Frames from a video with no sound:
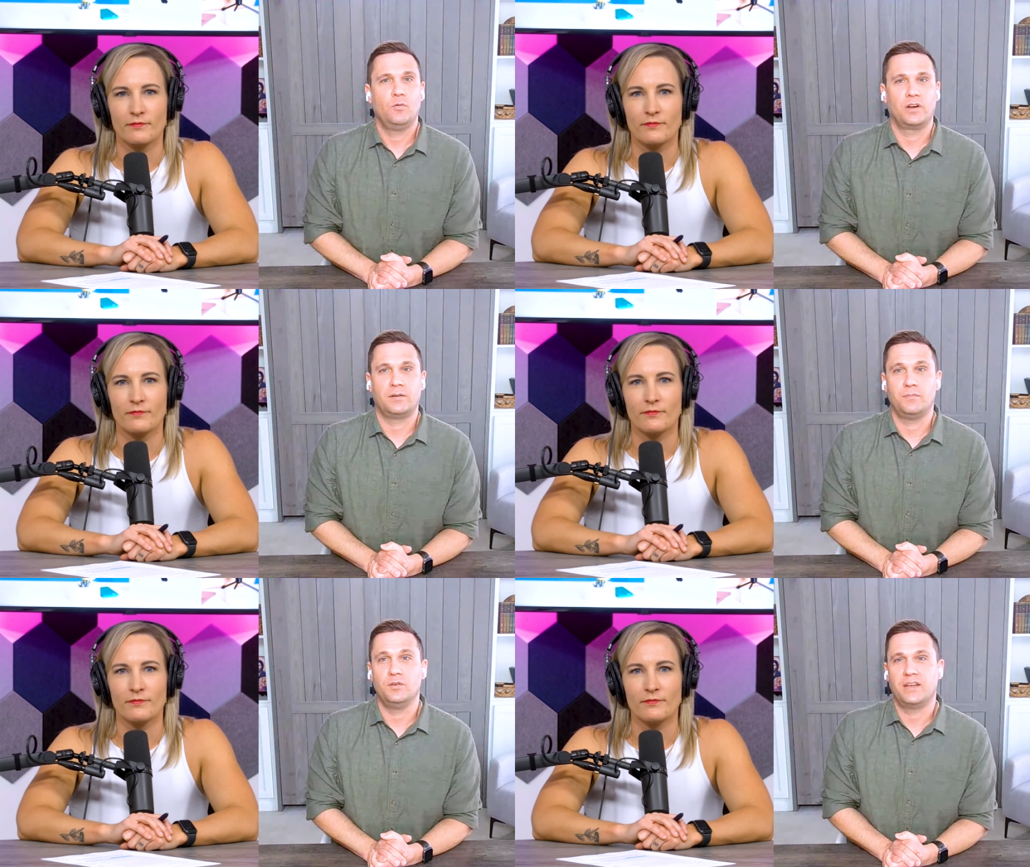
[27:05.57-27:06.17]
Speaker 1: where
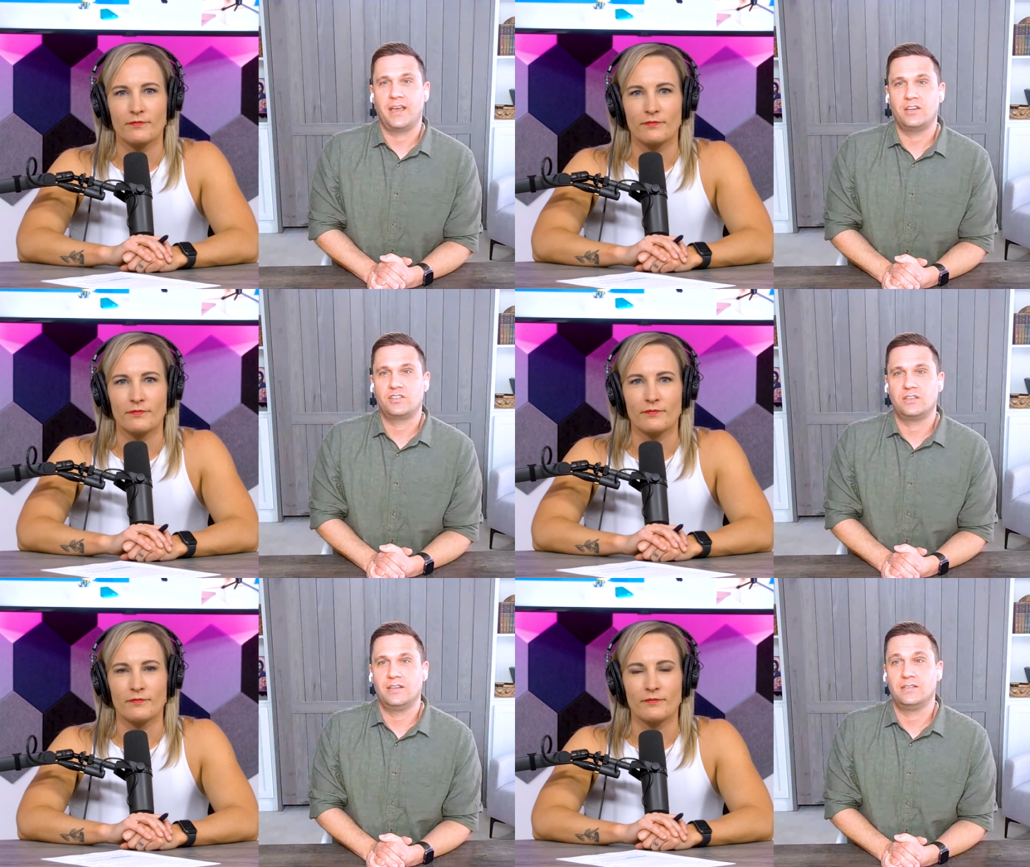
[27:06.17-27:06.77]

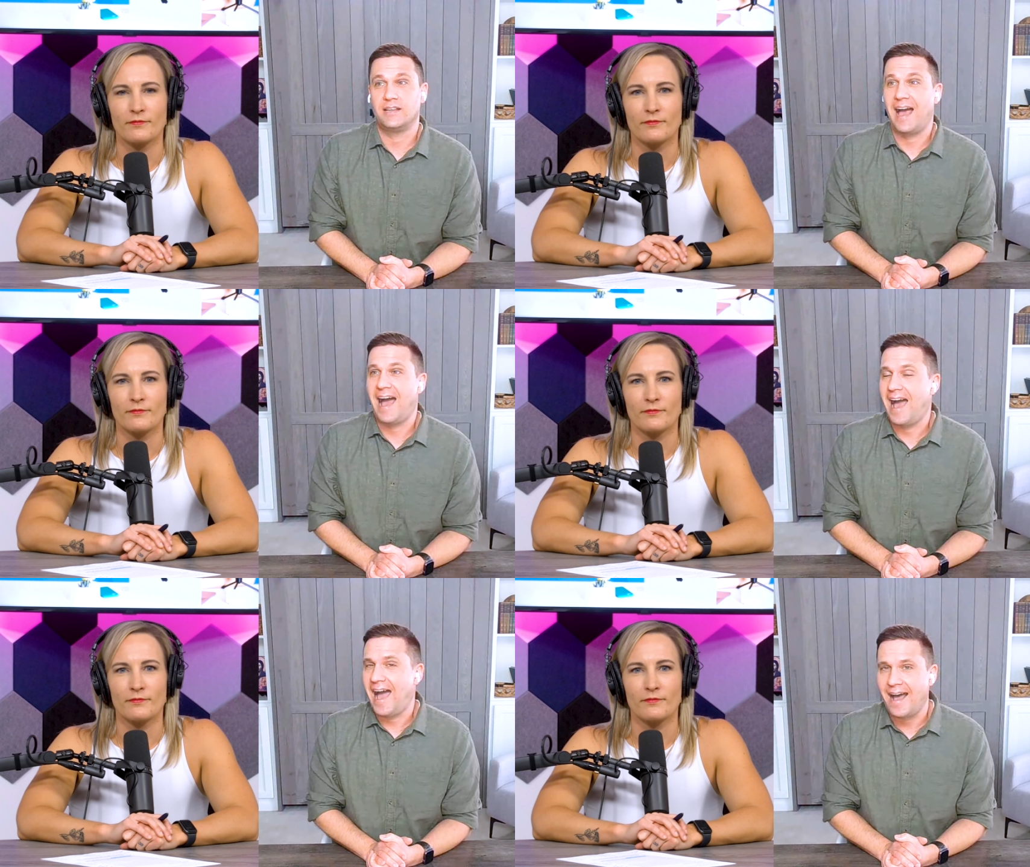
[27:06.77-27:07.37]
communication is
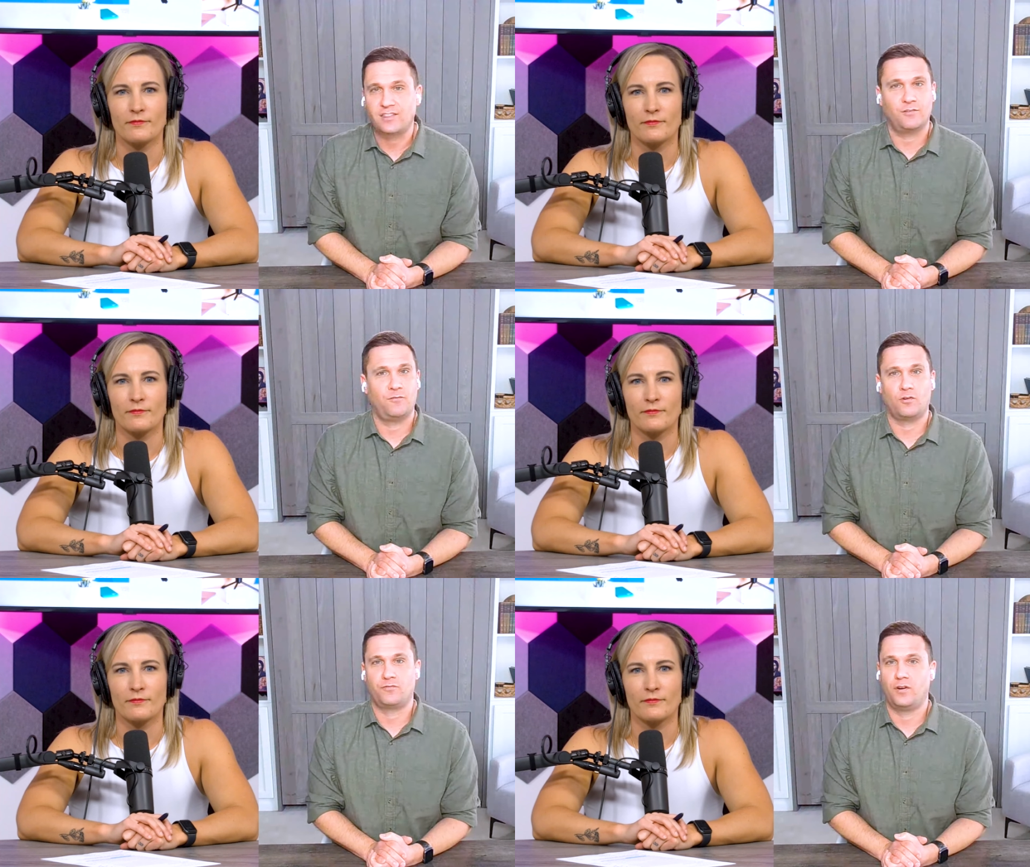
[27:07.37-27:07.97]
at the
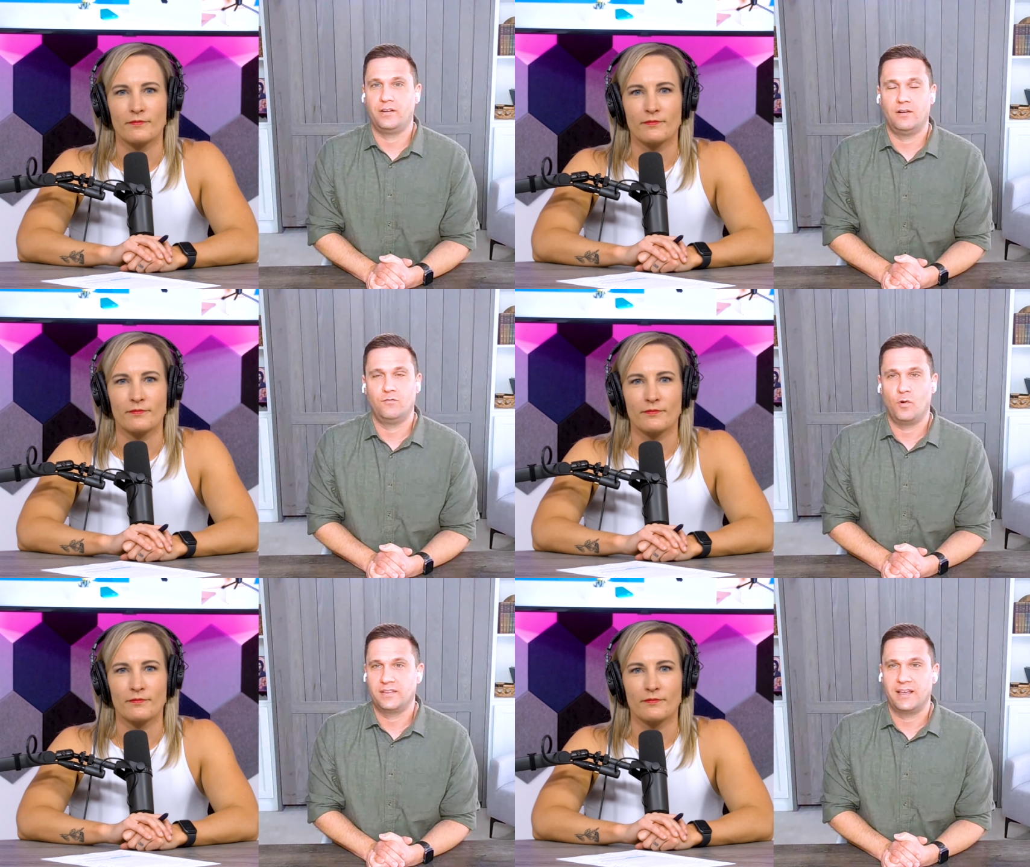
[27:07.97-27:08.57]
forefront
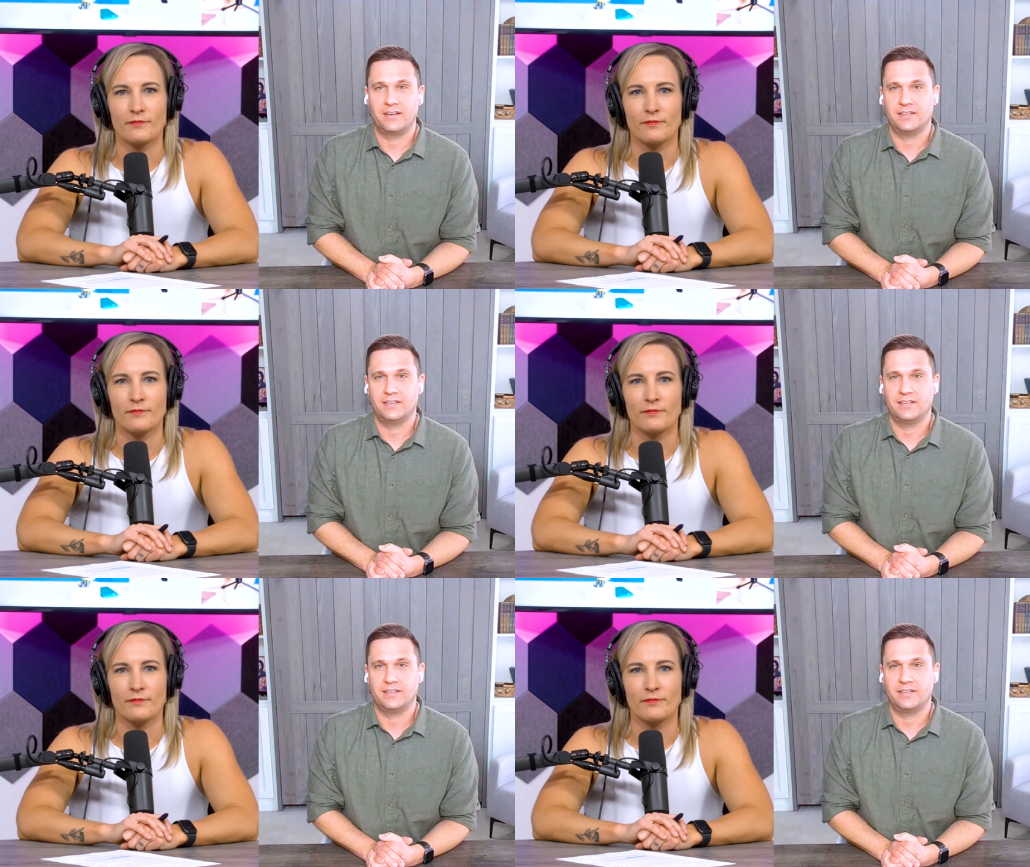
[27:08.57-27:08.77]
of what